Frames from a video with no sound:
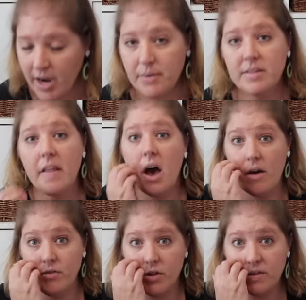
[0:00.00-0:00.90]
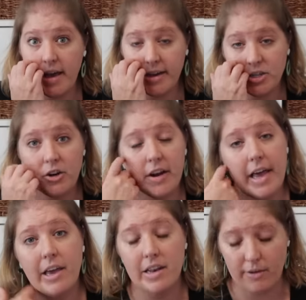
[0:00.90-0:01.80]
I was on a hunt for those last year and
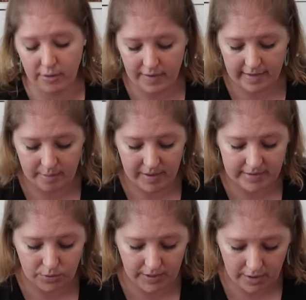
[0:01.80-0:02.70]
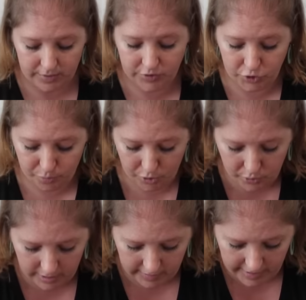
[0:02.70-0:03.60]
I could never find them. They sold out super
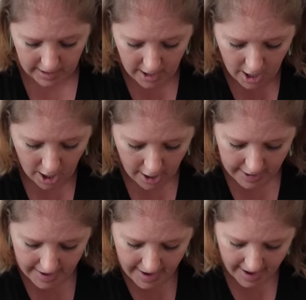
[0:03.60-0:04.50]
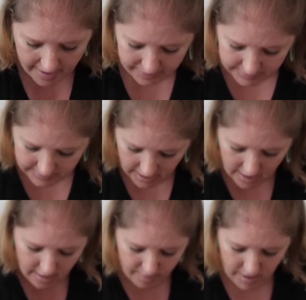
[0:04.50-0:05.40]
quickly. All right, I have
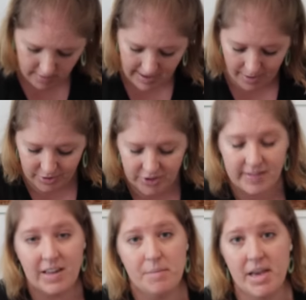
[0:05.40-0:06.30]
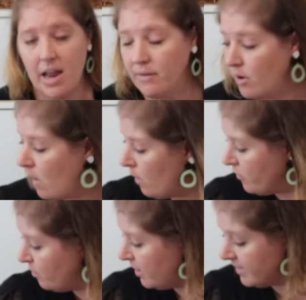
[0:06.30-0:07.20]
some, now it's just gonna be kind of all
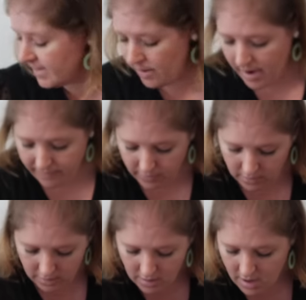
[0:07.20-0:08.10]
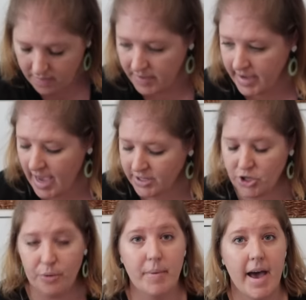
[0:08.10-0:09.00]
over the place, however the
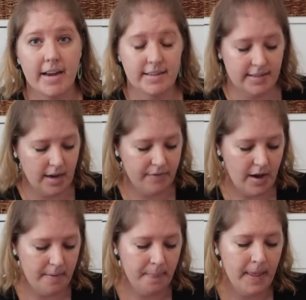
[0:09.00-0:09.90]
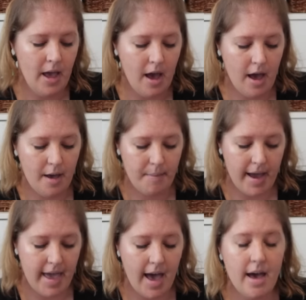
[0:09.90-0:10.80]
cashier bagged stuff up. Um,
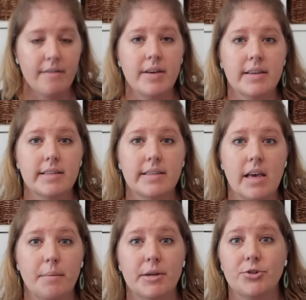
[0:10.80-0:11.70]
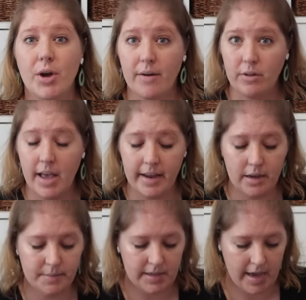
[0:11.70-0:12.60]
I have some travel
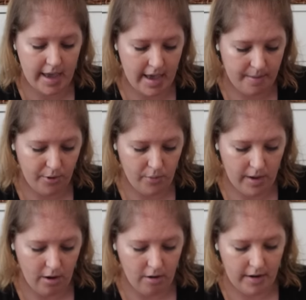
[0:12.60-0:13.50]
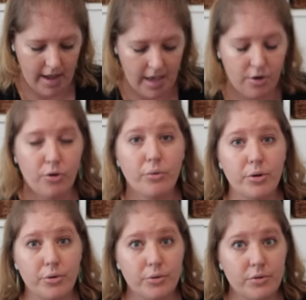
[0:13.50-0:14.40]
items. I am going on a
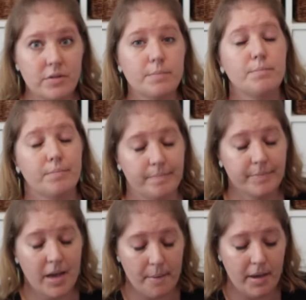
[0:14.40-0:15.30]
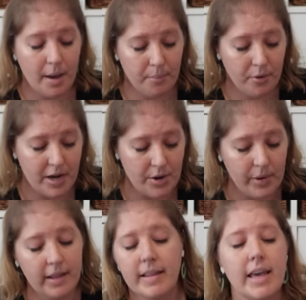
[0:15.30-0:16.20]
cruise coming up pretty
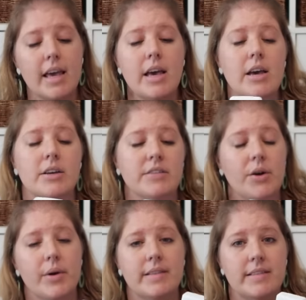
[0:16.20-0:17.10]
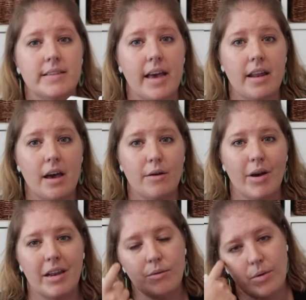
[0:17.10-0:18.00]
quickly. So instead of,
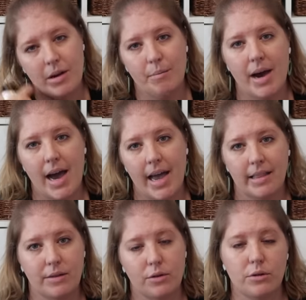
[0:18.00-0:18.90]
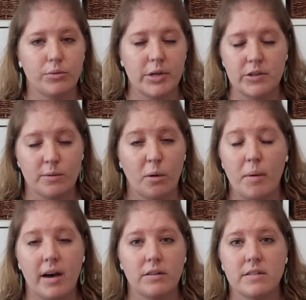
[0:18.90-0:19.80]
I didn't wanna buy little reusable
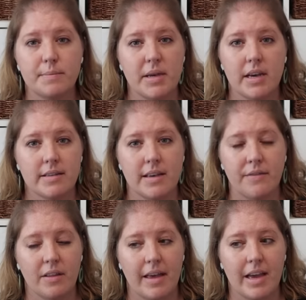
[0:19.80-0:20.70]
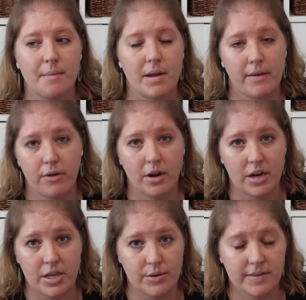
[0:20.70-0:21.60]
bottles because I feel like I'm never
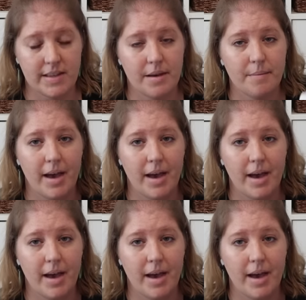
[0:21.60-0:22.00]
gonna use them.